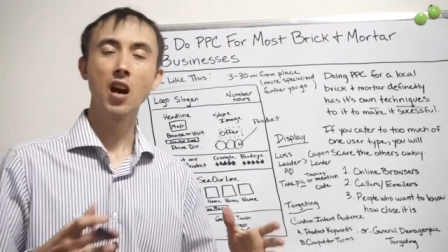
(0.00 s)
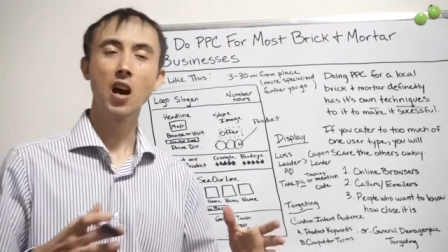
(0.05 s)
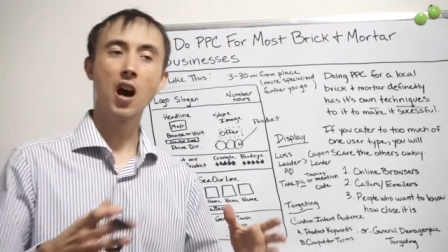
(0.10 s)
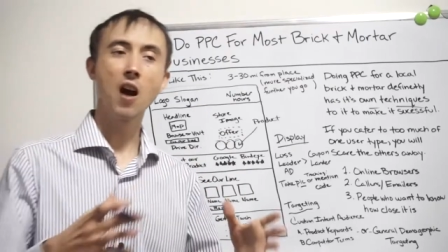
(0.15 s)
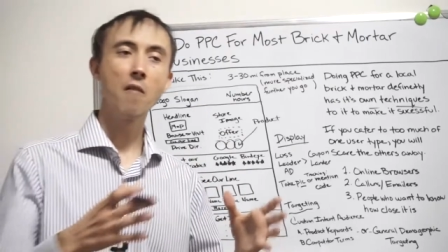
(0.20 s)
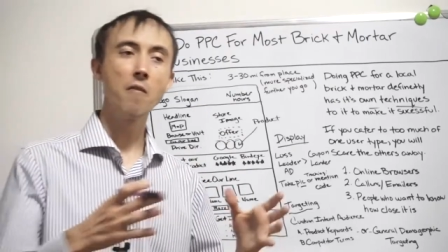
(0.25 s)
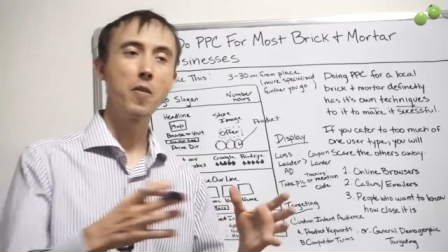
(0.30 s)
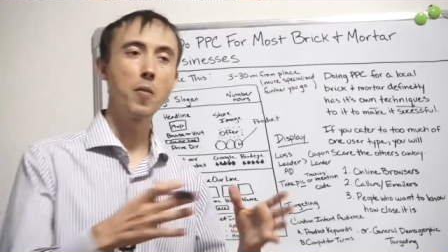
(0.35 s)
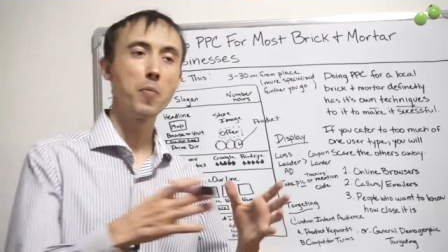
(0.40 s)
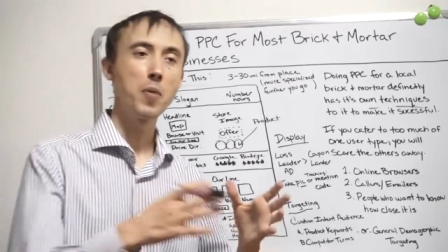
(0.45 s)

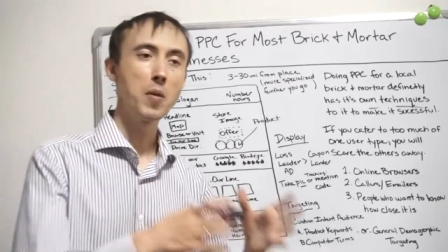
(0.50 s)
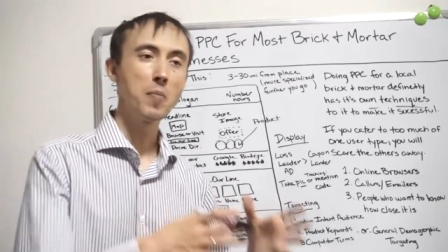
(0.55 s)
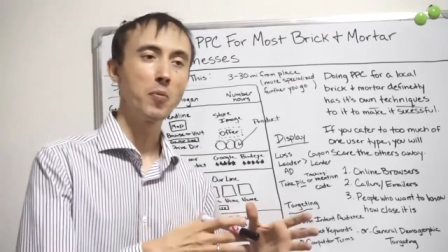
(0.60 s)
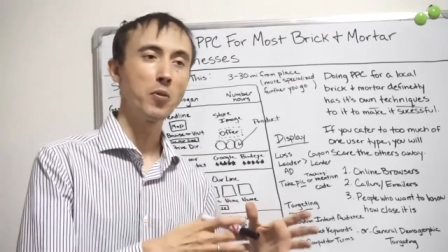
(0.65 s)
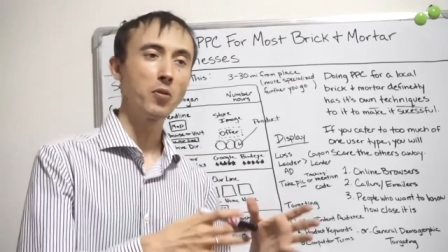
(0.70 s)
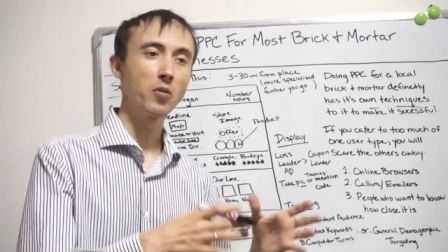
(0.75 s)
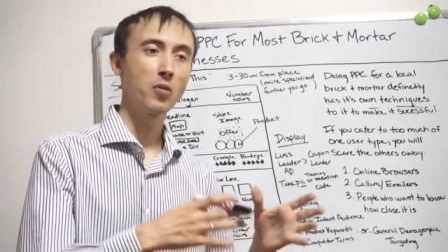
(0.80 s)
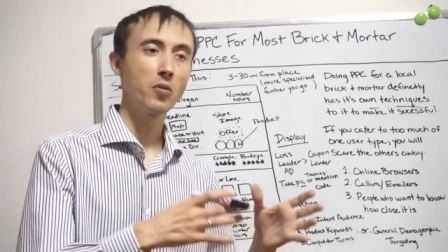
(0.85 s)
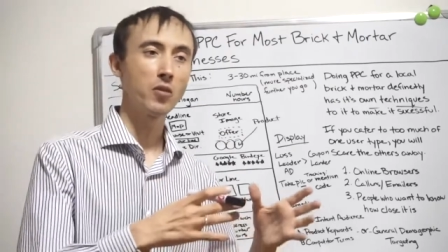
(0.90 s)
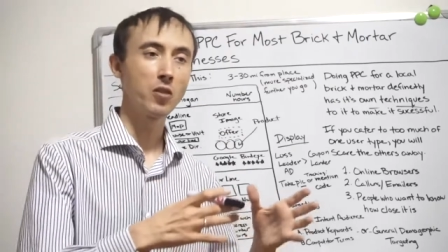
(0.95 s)
of the
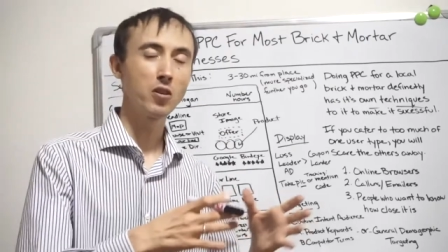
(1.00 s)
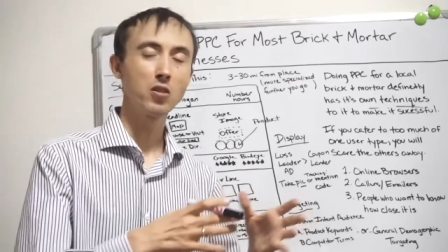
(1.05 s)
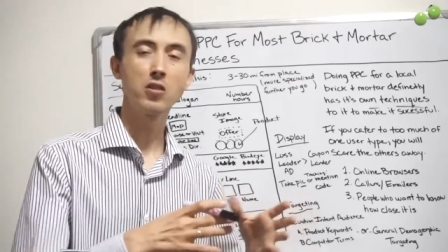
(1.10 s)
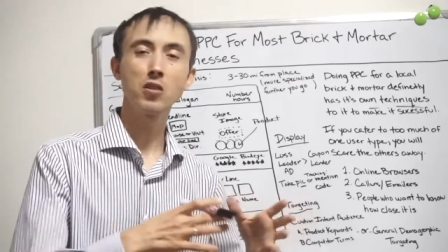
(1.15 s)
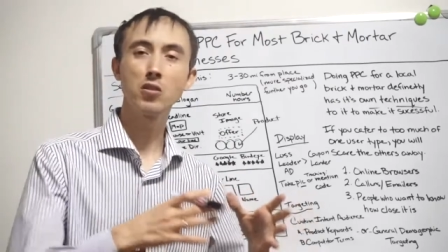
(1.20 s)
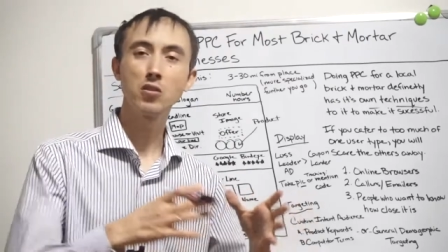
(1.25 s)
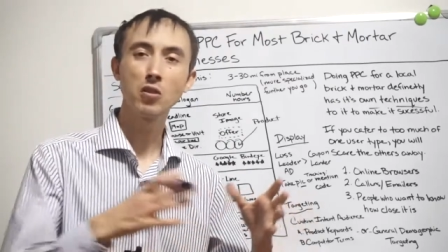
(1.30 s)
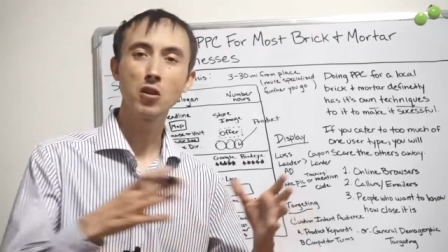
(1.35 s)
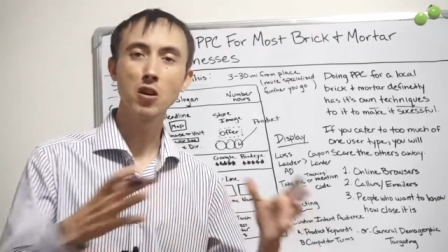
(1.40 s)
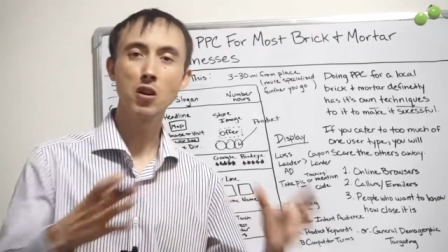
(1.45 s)
people, there's
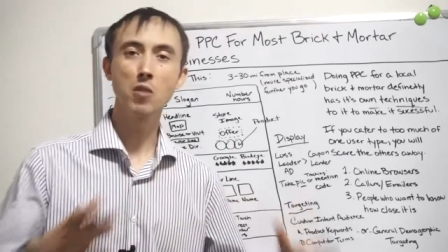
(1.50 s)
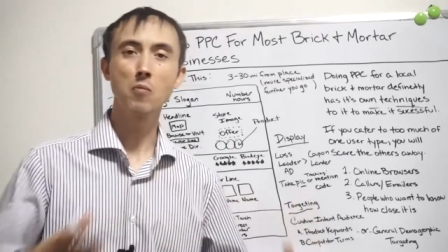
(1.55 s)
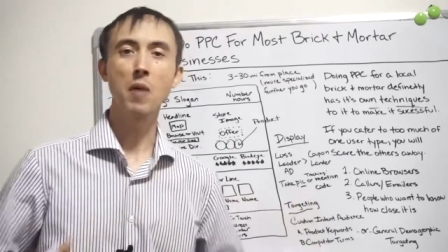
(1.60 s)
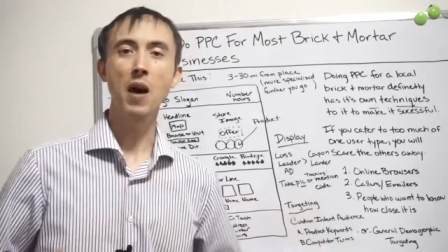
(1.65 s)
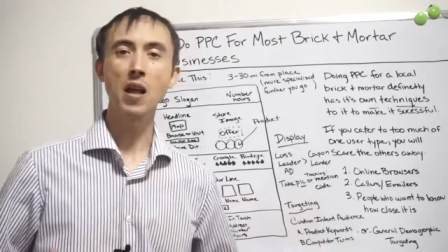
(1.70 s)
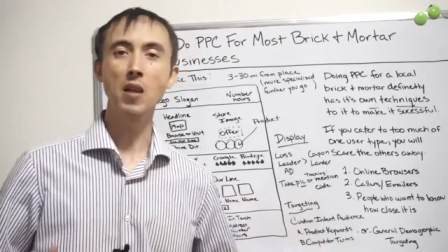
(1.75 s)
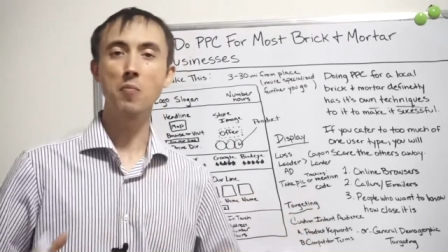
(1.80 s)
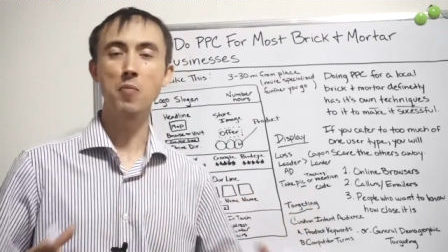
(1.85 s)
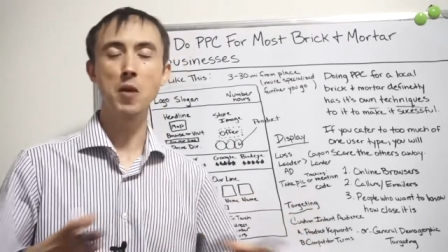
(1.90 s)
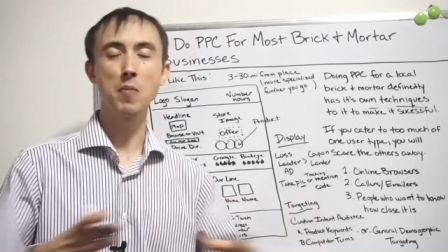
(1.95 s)
a certain
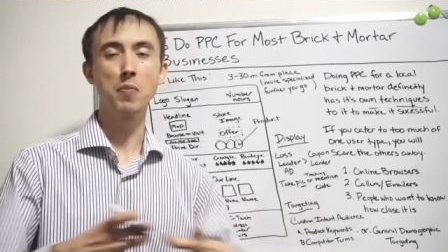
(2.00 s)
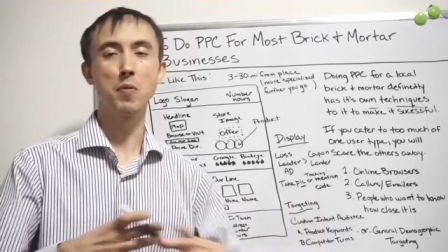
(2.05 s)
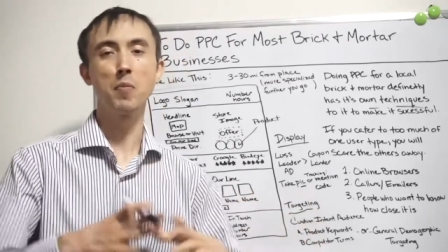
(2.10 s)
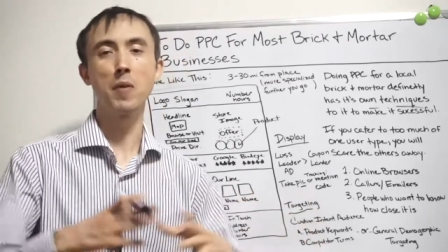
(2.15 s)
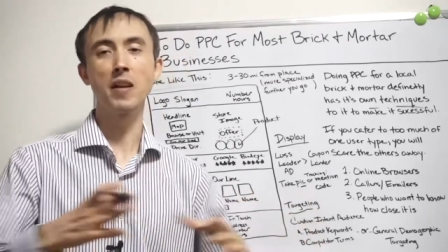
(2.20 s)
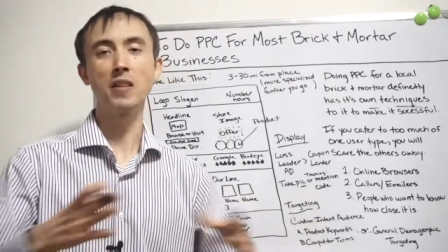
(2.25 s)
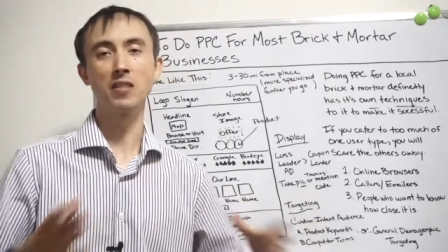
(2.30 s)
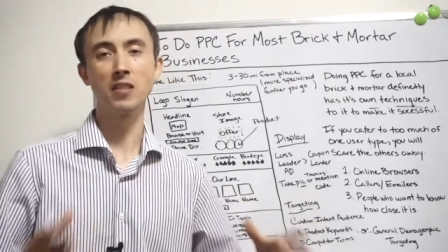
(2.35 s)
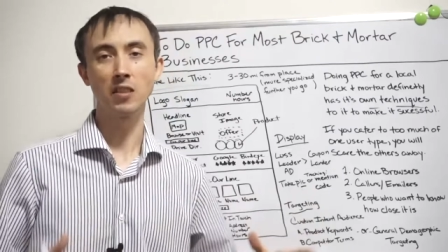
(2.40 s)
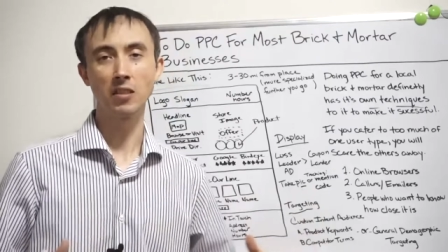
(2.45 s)
amount of people
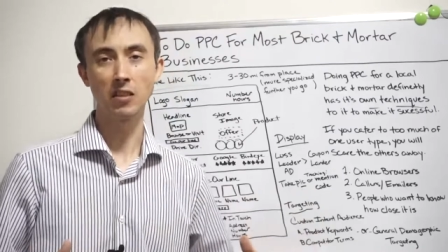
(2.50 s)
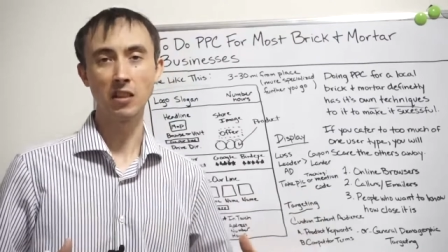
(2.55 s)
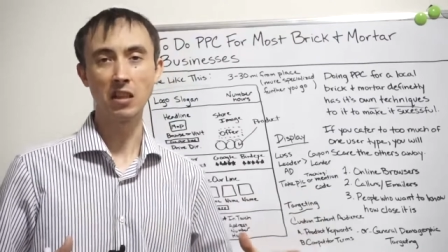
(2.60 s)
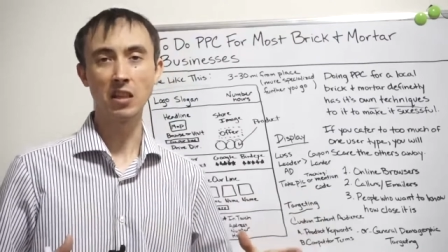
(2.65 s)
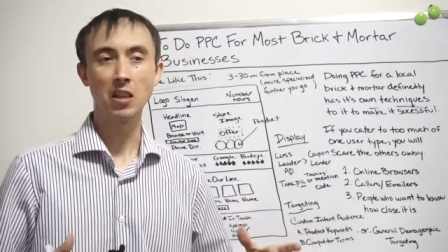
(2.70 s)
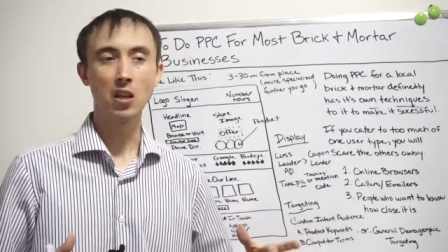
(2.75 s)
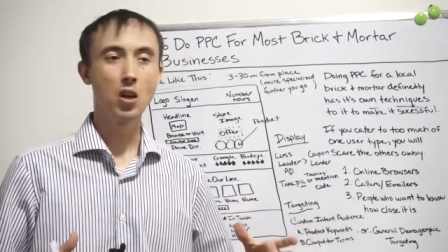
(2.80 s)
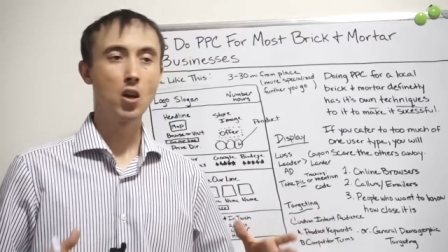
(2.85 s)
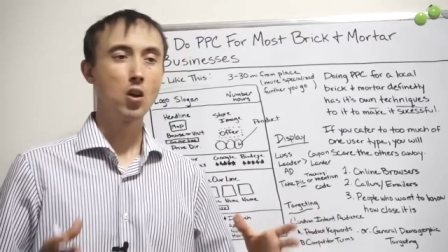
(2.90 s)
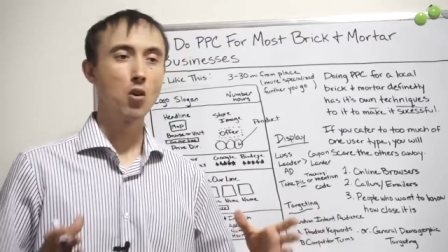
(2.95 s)

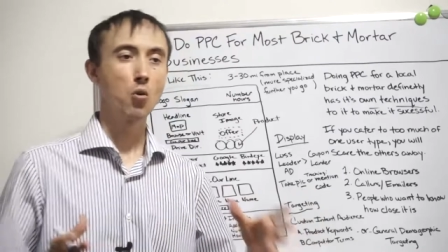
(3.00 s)
basically